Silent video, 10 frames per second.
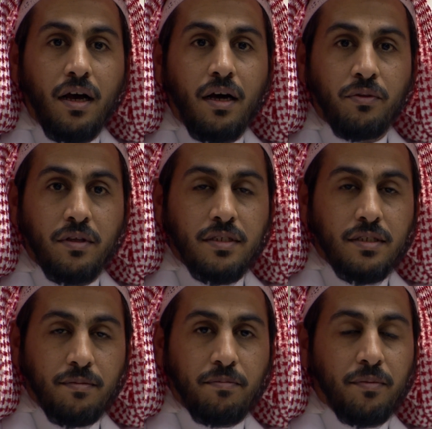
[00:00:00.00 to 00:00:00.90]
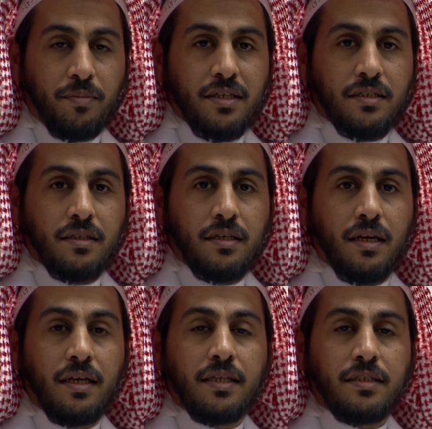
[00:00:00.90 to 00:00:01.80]
how this
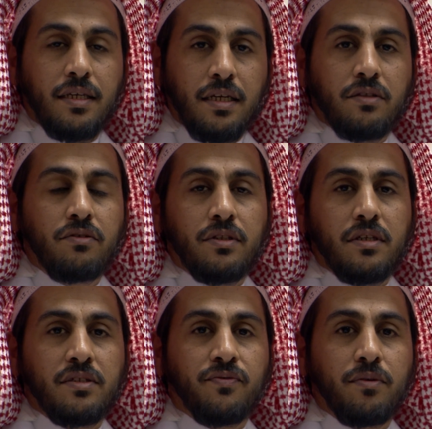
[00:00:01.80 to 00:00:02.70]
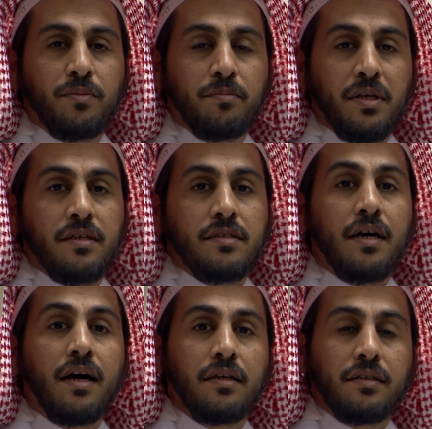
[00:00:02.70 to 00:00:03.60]
placenta takes the nutrients from the mother's
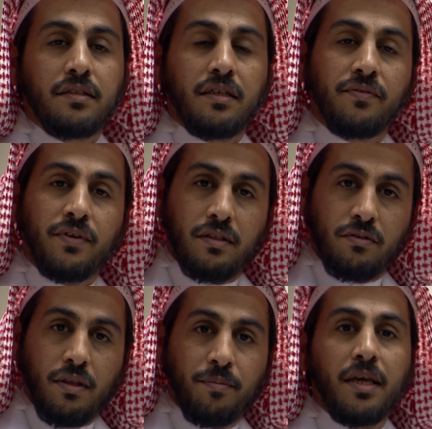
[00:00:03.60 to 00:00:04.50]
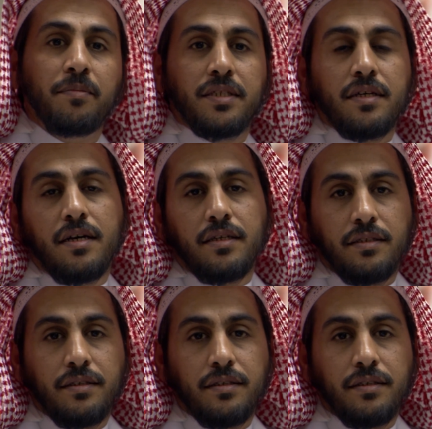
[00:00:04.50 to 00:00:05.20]
side and deliver it to the baby side.